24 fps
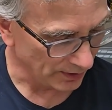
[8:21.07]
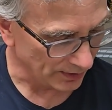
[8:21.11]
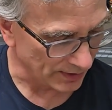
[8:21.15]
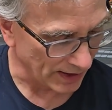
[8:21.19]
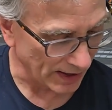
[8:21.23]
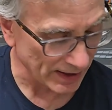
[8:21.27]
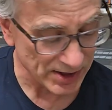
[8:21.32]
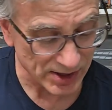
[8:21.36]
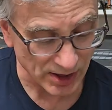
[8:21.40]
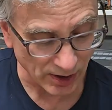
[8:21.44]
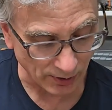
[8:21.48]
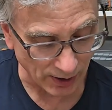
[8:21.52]

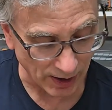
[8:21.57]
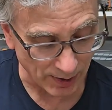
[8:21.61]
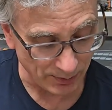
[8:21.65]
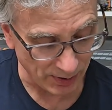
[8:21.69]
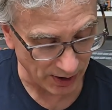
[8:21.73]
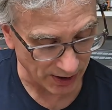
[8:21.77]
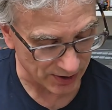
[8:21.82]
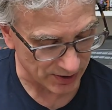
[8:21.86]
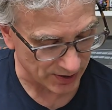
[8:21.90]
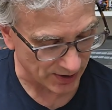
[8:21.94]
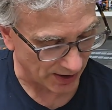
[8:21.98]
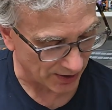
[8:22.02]
that's how I
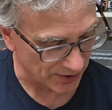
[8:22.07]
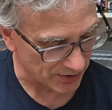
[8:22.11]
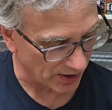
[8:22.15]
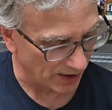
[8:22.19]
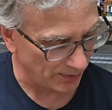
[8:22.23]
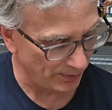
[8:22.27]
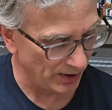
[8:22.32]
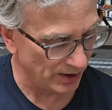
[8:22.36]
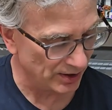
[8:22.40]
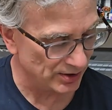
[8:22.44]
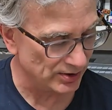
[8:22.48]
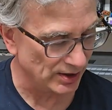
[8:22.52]
pick sets.
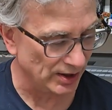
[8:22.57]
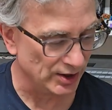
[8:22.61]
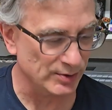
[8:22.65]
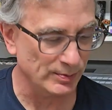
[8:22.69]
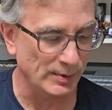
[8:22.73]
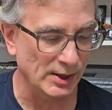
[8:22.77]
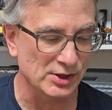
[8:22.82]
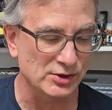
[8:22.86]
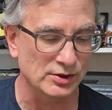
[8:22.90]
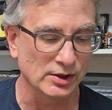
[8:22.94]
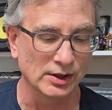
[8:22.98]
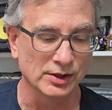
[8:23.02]
I pick sets
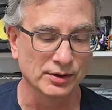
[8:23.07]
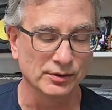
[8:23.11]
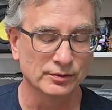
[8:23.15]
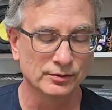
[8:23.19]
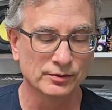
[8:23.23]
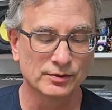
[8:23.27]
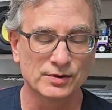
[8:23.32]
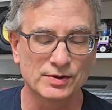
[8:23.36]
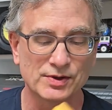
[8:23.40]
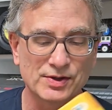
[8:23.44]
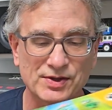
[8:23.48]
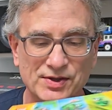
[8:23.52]
based on
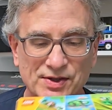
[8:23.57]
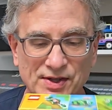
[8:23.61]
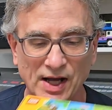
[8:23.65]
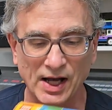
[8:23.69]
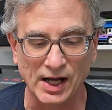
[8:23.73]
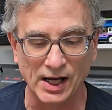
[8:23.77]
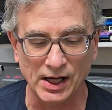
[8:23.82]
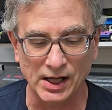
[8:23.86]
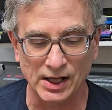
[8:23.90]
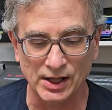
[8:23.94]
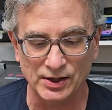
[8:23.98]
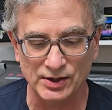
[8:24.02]

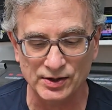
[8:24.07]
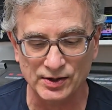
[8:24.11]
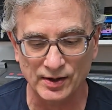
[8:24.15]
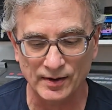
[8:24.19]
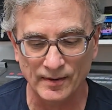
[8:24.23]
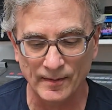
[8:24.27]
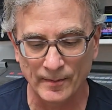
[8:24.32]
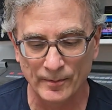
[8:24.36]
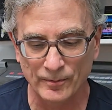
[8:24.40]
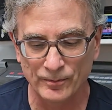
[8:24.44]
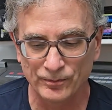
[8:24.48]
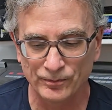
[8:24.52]
size
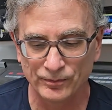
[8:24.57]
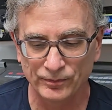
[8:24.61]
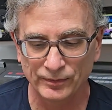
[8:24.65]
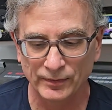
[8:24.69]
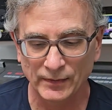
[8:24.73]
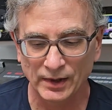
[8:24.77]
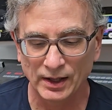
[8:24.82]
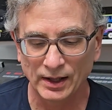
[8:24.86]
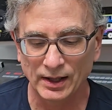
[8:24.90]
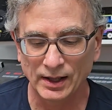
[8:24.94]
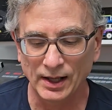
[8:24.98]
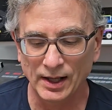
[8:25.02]

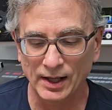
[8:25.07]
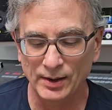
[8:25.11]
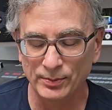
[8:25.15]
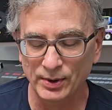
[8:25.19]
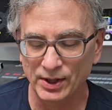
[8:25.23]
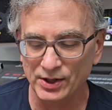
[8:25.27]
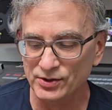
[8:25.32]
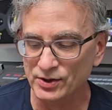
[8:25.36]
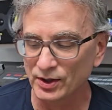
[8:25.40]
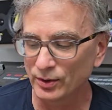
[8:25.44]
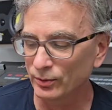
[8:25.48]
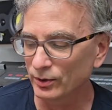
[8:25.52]
and
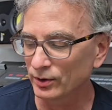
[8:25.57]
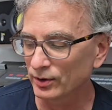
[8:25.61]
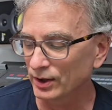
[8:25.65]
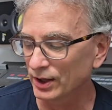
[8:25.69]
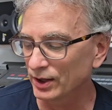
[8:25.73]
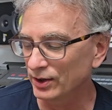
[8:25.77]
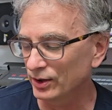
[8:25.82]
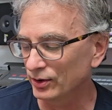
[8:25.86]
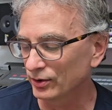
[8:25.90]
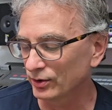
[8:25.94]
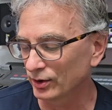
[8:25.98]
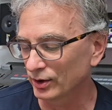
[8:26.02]
based on whether
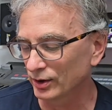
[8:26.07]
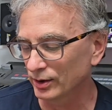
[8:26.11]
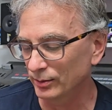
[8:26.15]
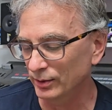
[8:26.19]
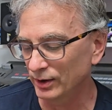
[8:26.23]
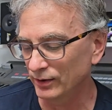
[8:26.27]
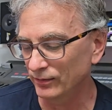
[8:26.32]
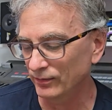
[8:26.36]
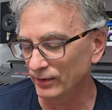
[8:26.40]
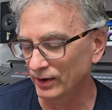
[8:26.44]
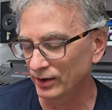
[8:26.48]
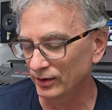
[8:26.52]
I think they're going to
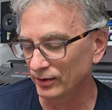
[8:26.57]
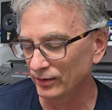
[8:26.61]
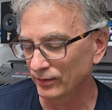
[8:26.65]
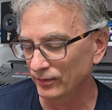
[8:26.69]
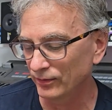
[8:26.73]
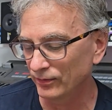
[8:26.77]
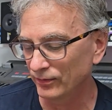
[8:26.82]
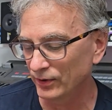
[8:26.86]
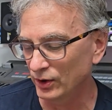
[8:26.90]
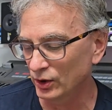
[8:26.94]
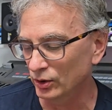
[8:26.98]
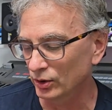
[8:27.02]
be fun to
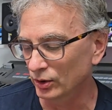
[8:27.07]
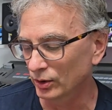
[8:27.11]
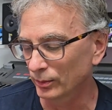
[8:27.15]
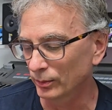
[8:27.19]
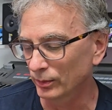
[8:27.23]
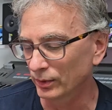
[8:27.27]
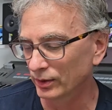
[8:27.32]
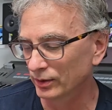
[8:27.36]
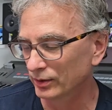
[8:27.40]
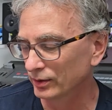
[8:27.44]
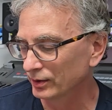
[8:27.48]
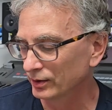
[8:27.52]
film.
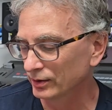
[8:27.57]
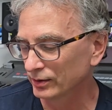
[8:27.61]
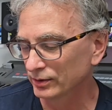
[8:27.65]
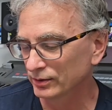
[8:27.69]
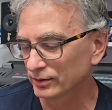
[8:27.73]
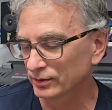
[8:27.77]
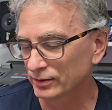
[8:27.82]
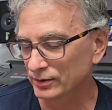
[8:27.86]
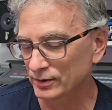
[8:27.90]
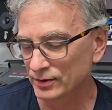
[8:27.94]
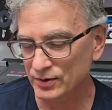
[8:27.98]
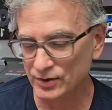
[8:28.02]

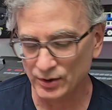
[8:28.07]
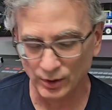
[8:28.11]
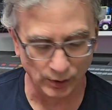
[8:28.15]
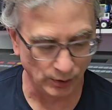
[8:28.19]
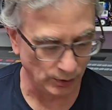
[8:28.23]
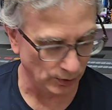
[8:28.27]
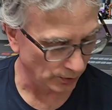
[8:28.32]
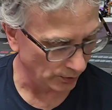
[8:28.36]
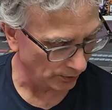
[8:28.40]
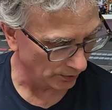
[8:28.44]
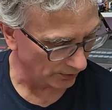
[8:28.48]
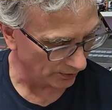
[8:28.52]

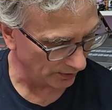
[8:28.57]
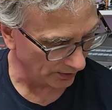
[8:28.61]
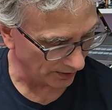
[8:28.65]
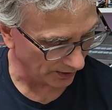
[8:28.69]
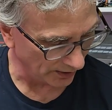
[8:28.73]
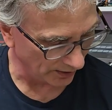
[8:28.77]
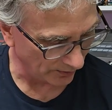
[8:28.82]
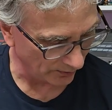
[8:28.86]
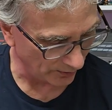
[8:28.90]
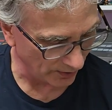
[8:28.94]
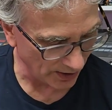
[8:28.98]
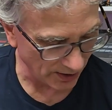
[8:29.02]
So,
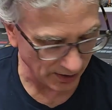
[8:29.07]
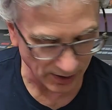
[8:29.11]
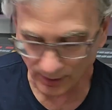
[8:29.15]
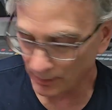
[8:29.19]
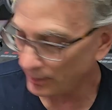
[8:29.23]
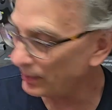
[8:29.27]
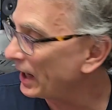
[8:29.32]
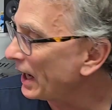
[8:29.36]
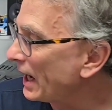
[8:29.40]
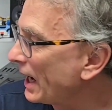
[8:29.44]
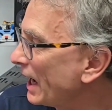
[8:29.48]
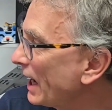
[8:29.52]
like in the
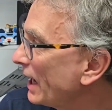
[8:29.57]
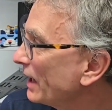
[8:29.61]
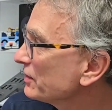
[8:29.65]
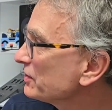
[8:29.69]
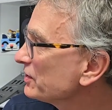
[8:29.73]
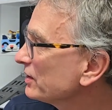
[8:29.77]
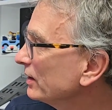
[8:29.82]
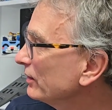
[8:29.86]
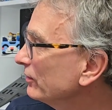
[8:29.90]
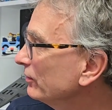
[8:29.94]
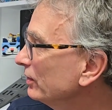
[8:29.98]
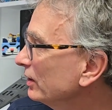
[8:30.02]

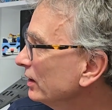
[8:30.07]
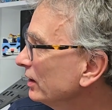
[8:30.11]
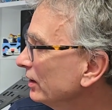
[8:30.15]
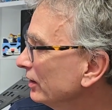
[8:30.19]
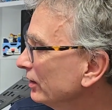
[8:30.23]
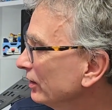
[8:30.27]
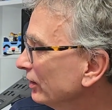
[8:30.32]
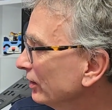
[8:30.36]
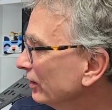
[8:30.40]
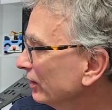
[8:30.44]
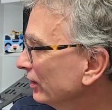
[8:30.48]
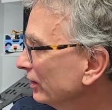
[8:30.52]
past, I've
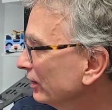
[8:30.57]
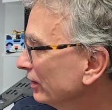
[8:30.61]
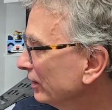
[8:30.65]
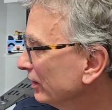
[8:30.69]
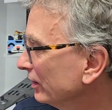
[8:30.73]
done